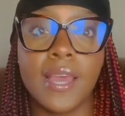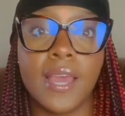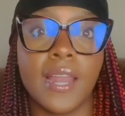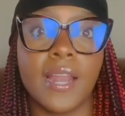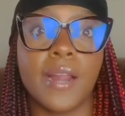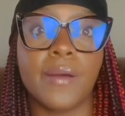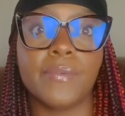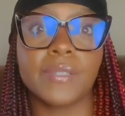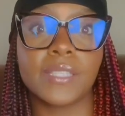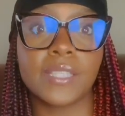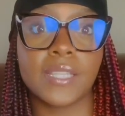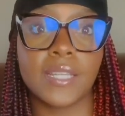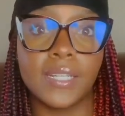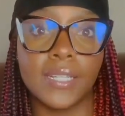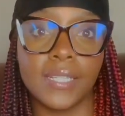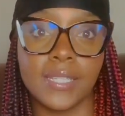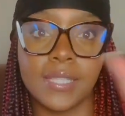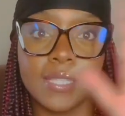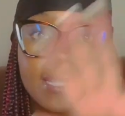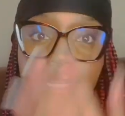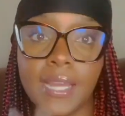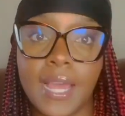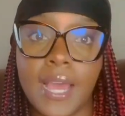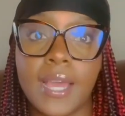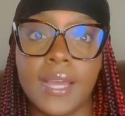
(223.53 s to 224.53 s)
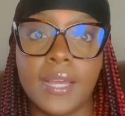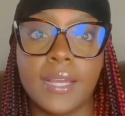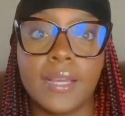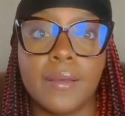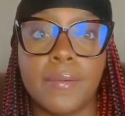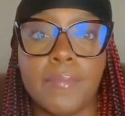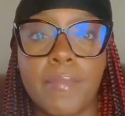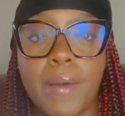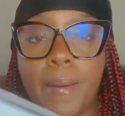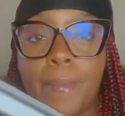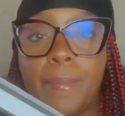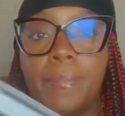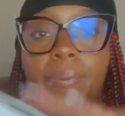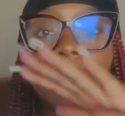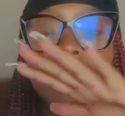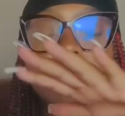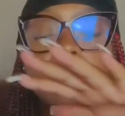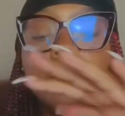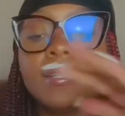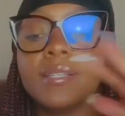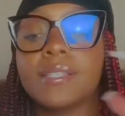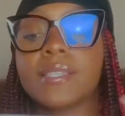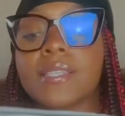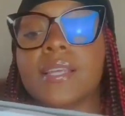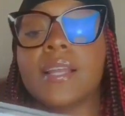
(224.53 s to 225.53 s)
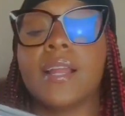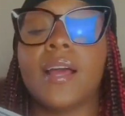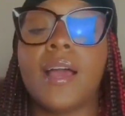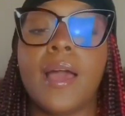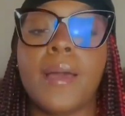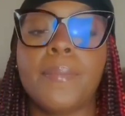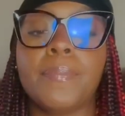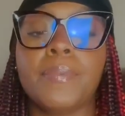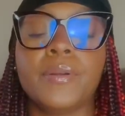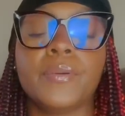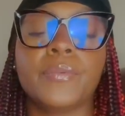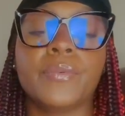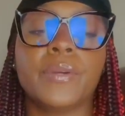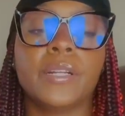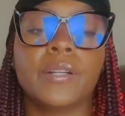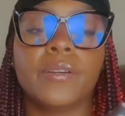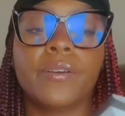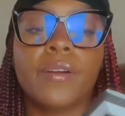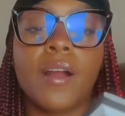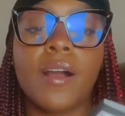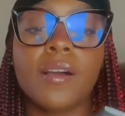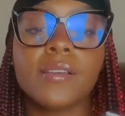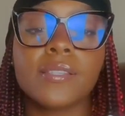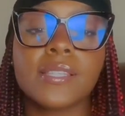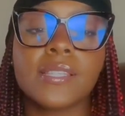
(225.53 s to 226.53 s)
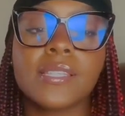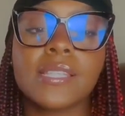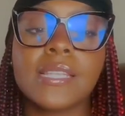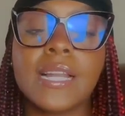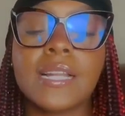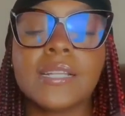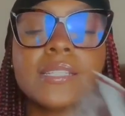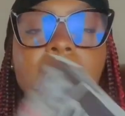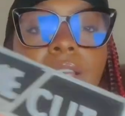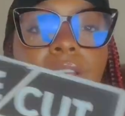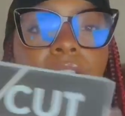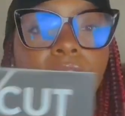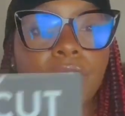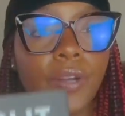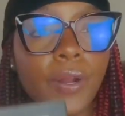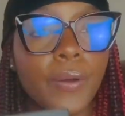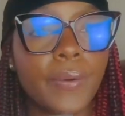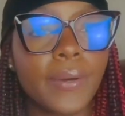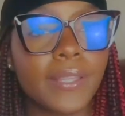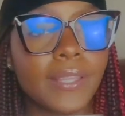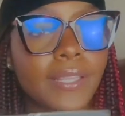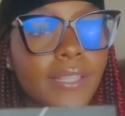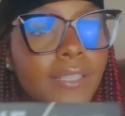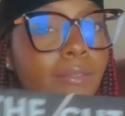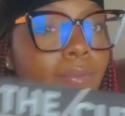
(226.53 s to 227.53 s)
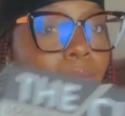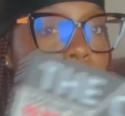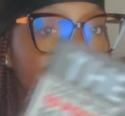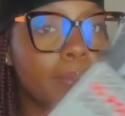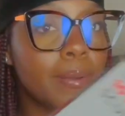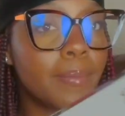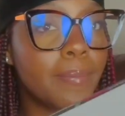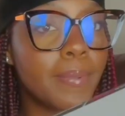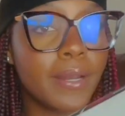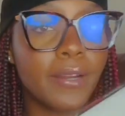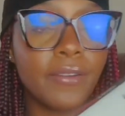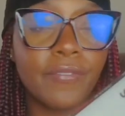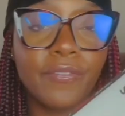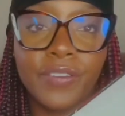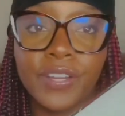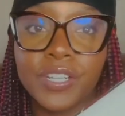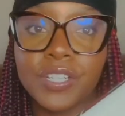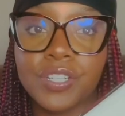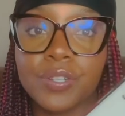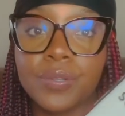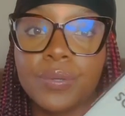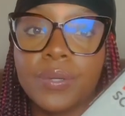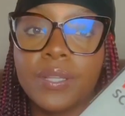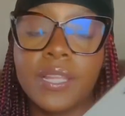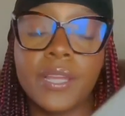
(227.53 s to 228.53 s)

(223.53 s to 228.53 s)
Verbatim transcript: and I was going to stack my books, and I happened to run across this, and I said, you know what, this would be beneficial.